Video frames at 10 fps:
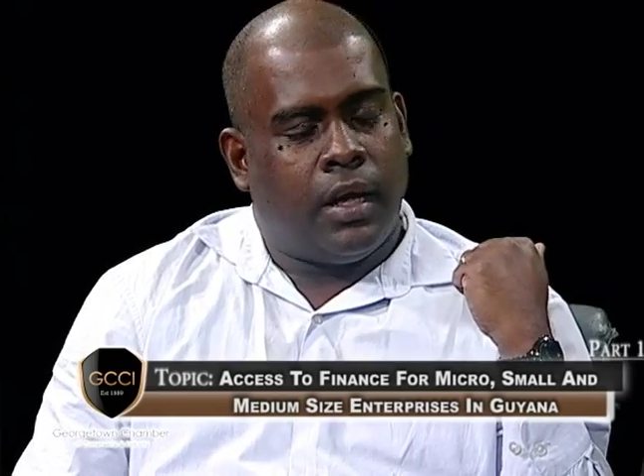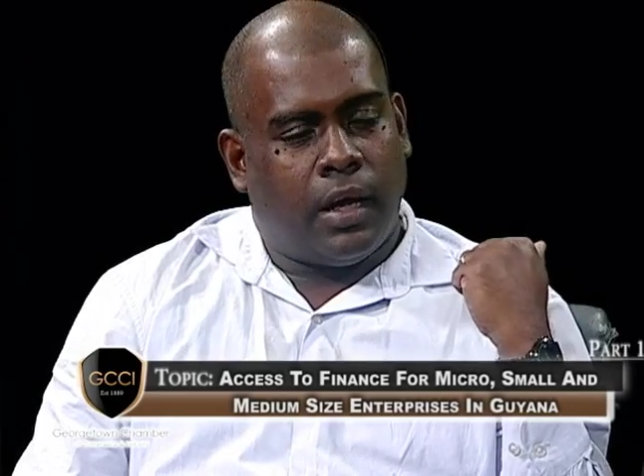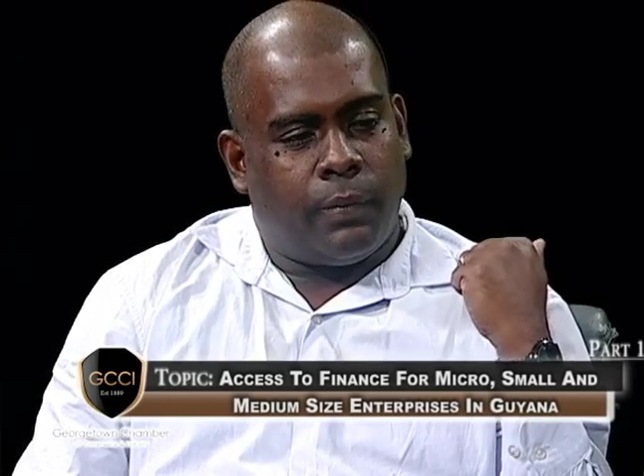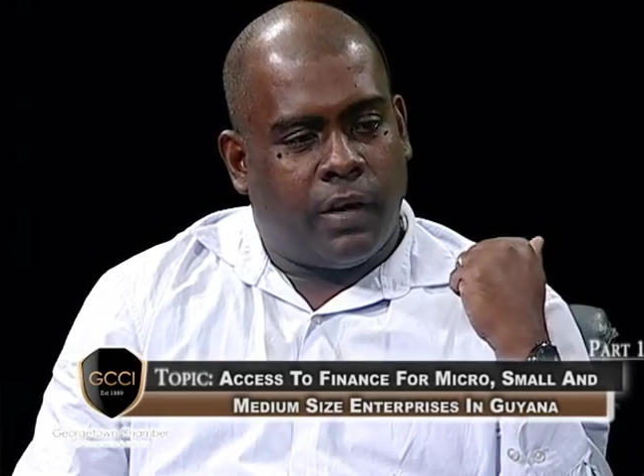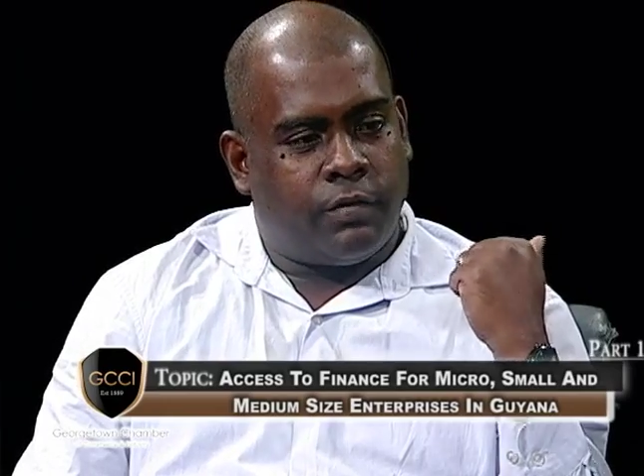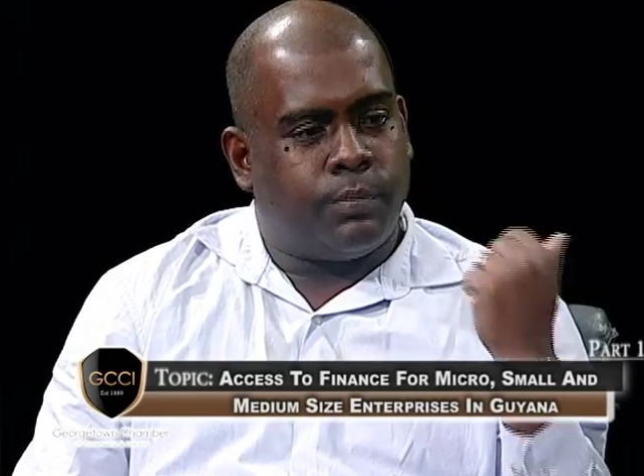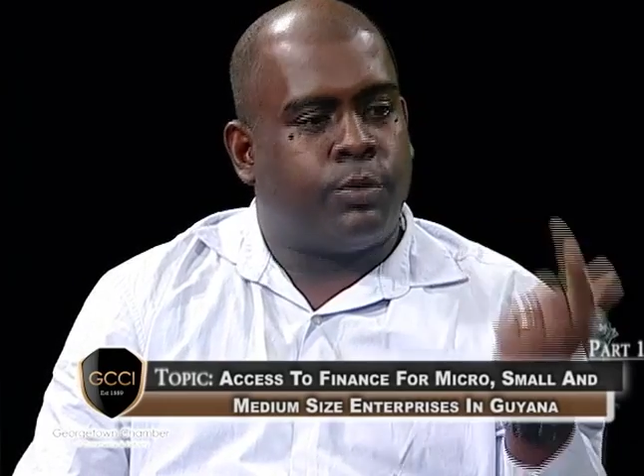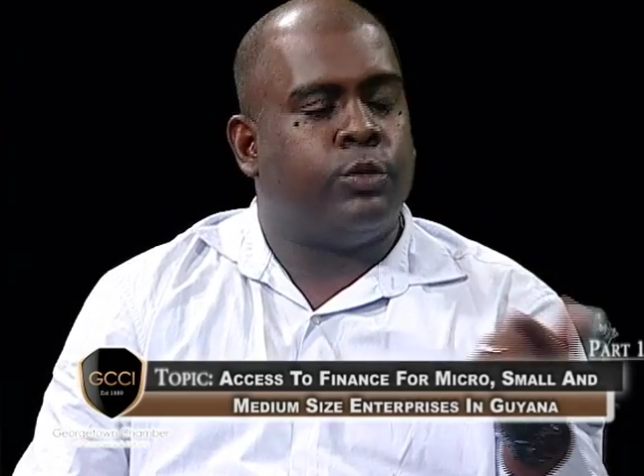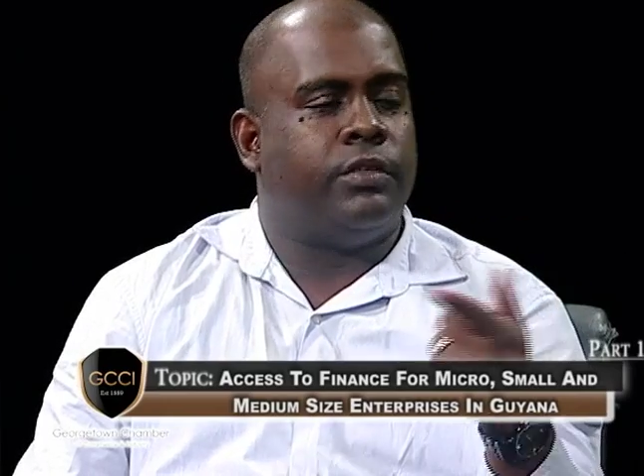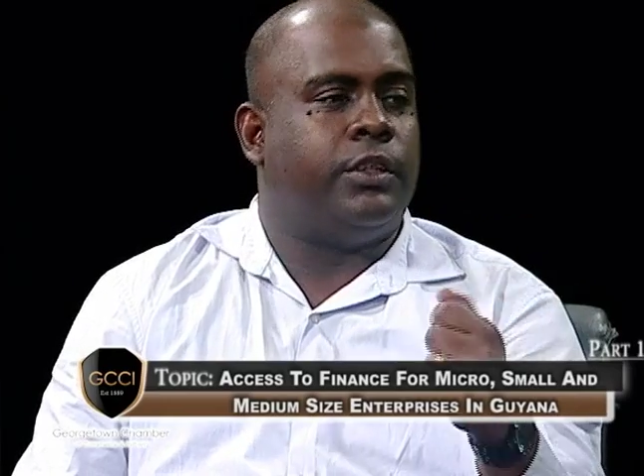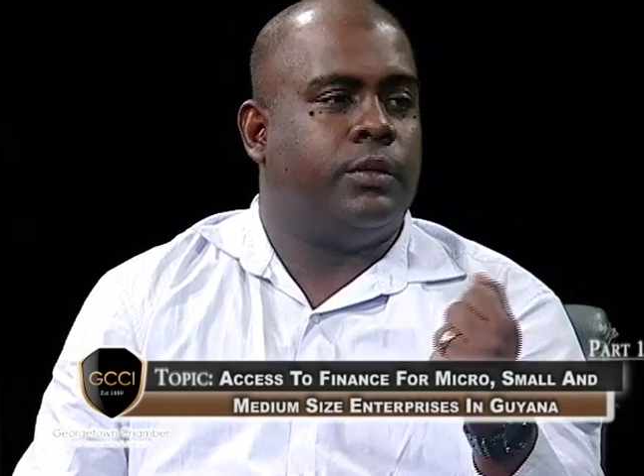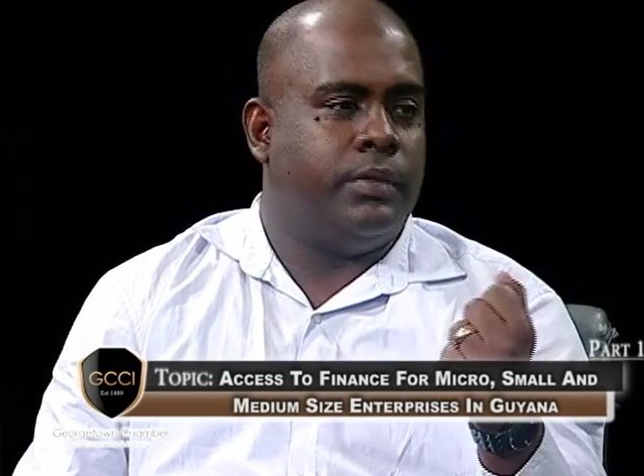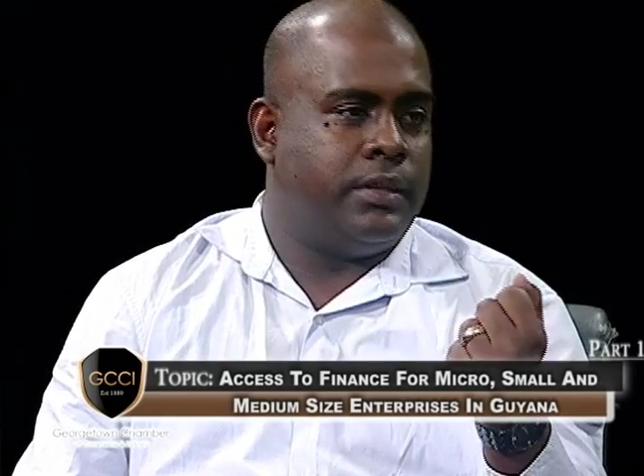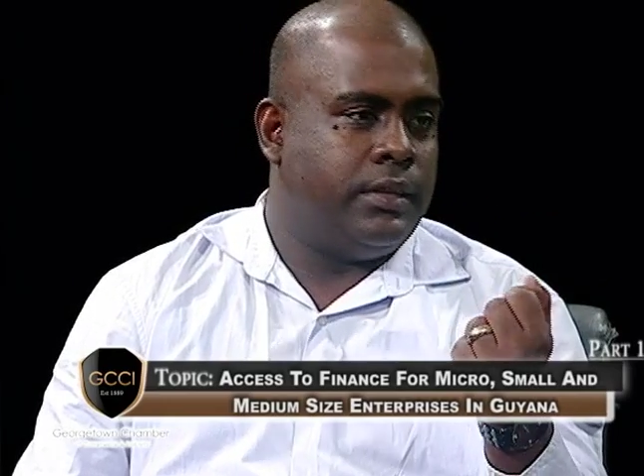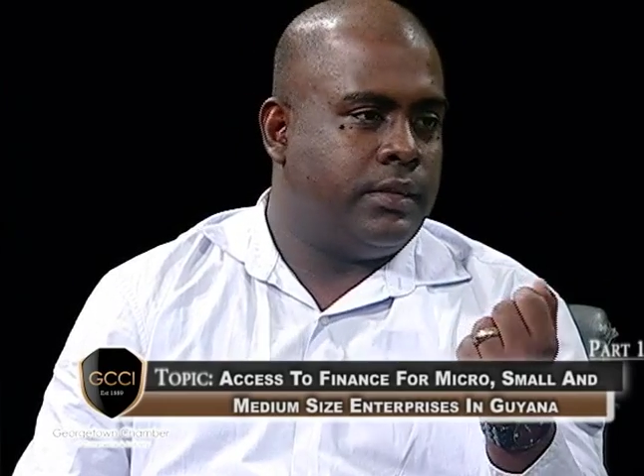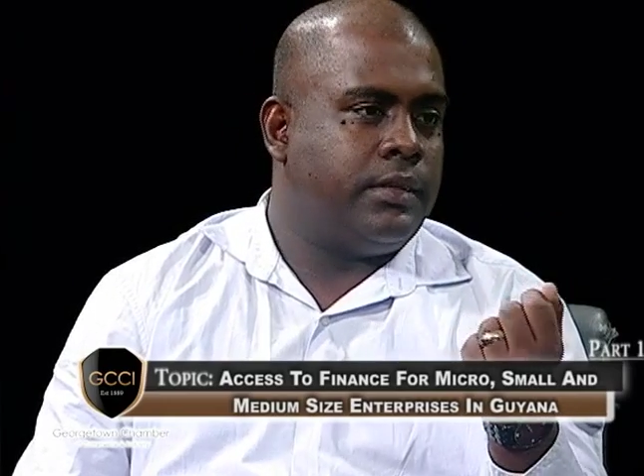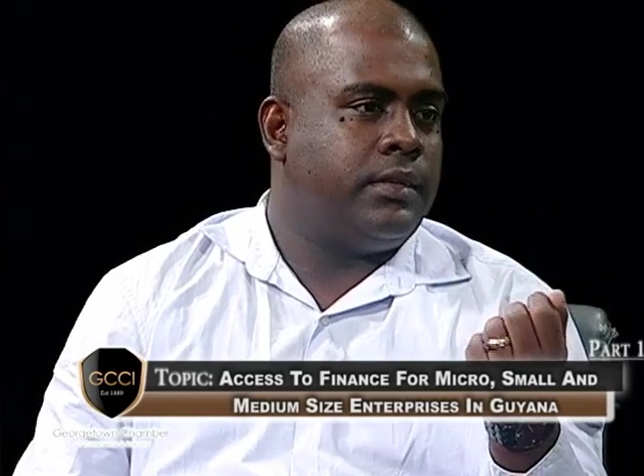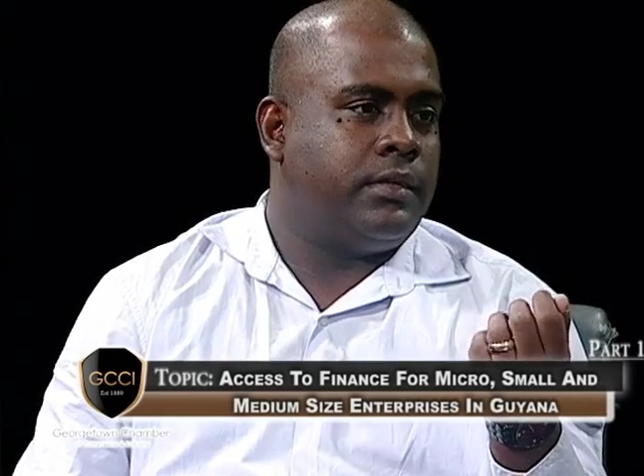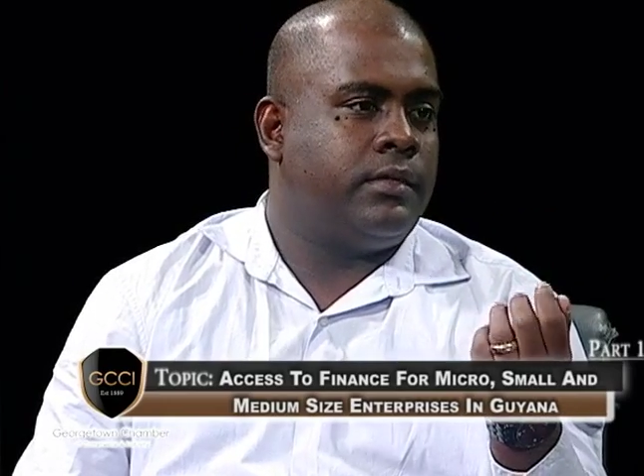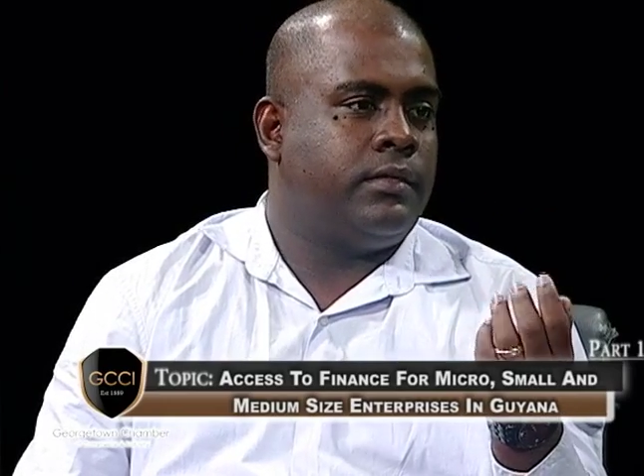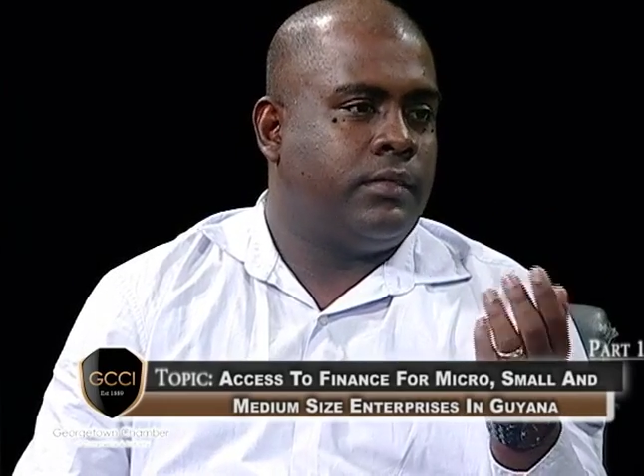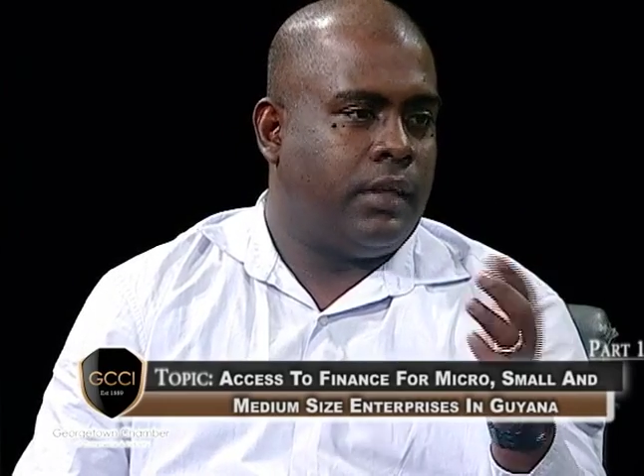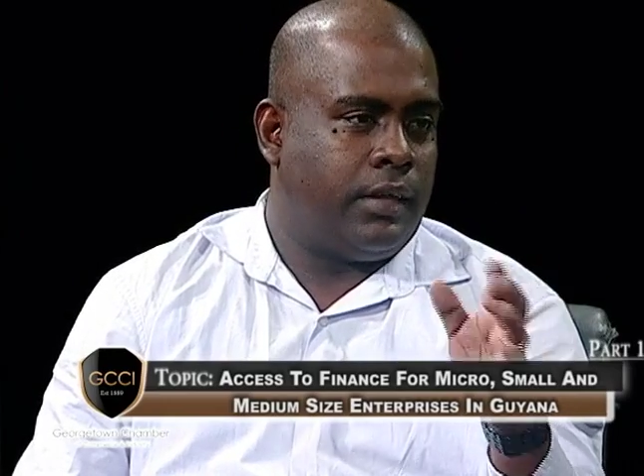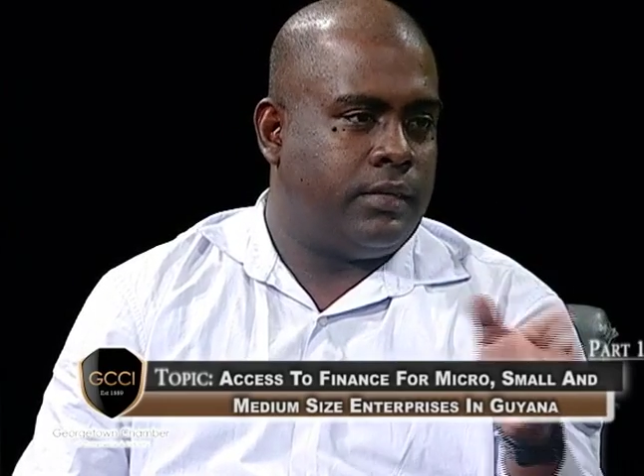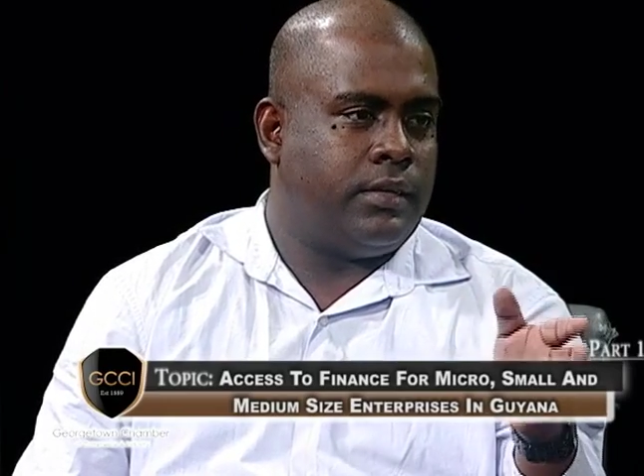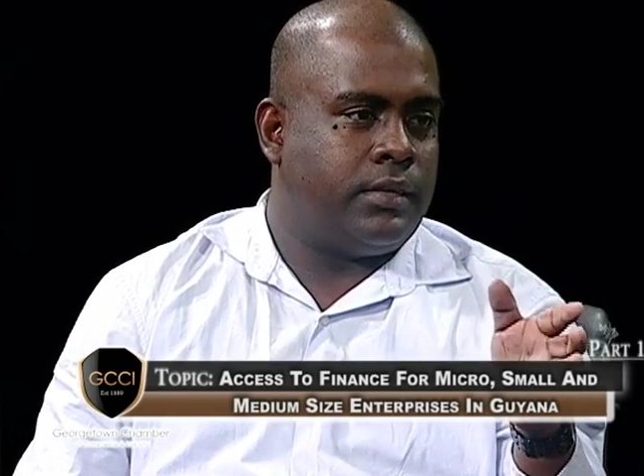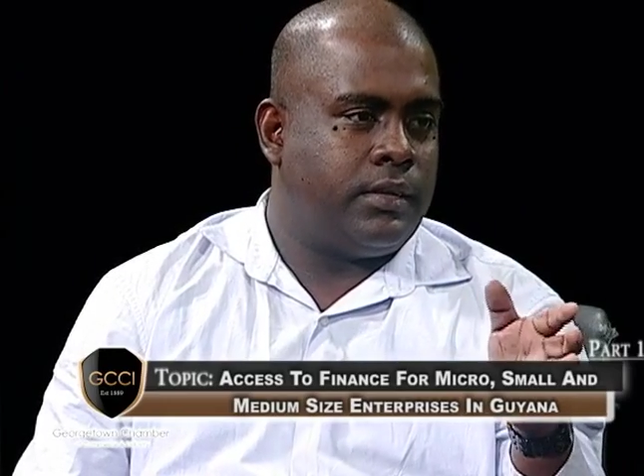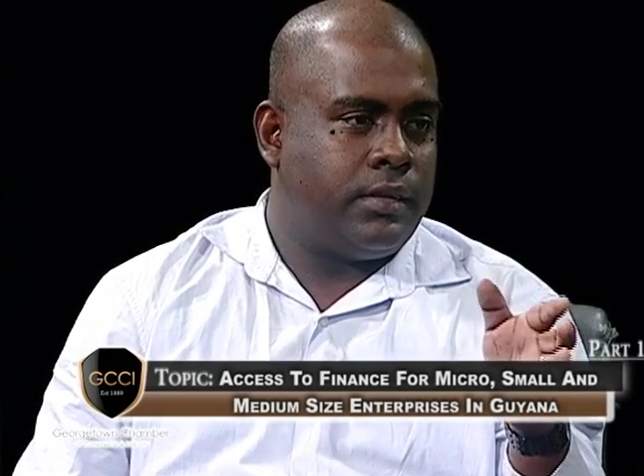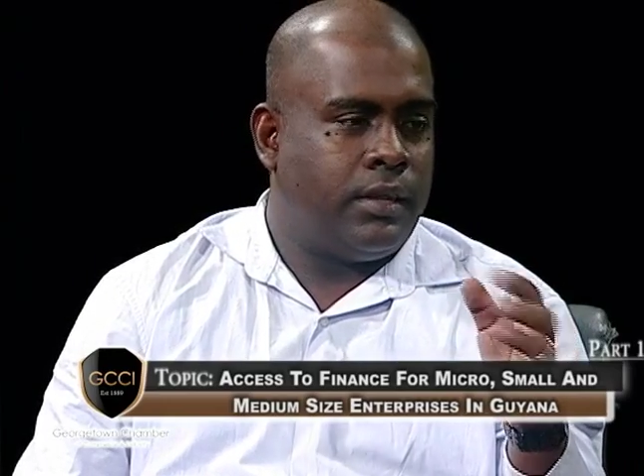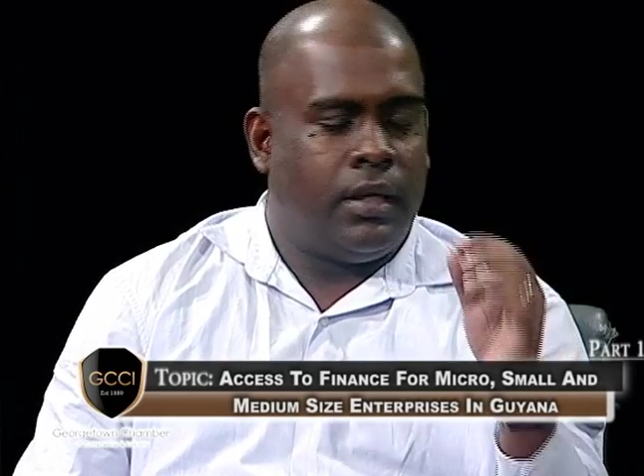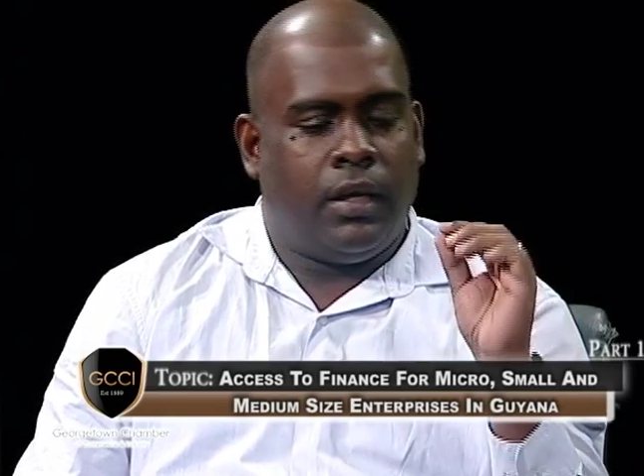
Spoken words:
and we have to prove that your business exists.